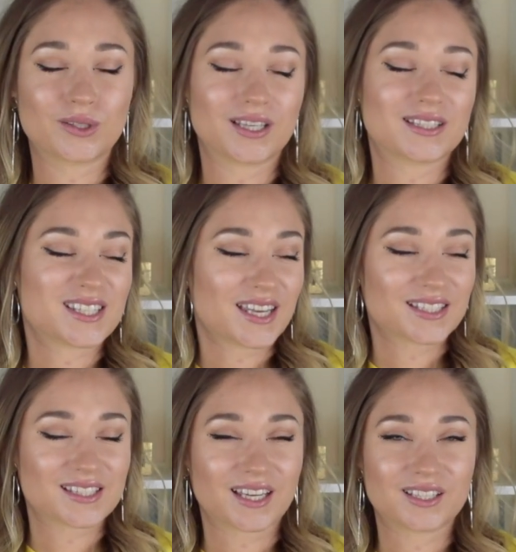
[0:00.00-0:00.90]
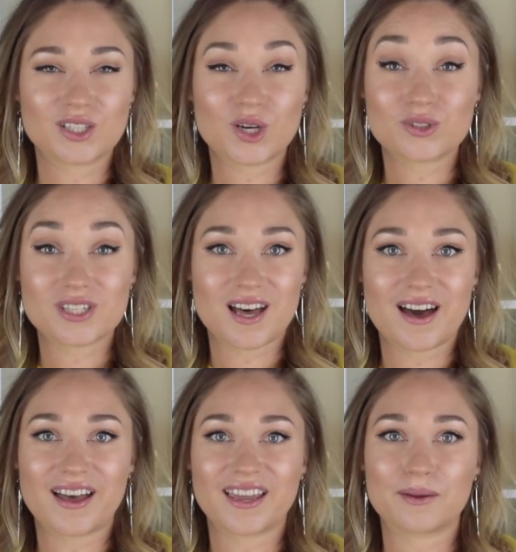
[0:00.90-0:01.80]
That takes like no
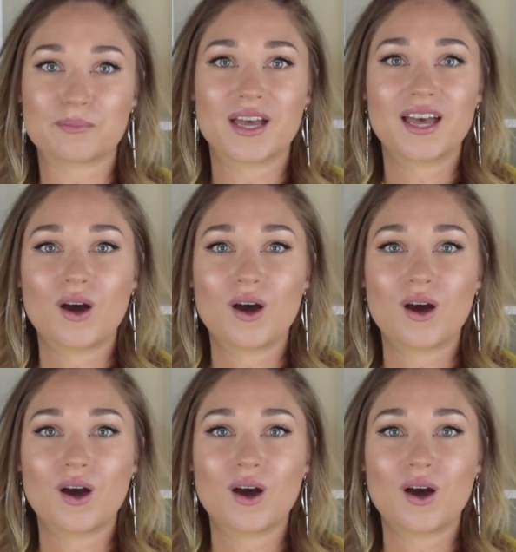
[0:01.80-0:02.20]
time.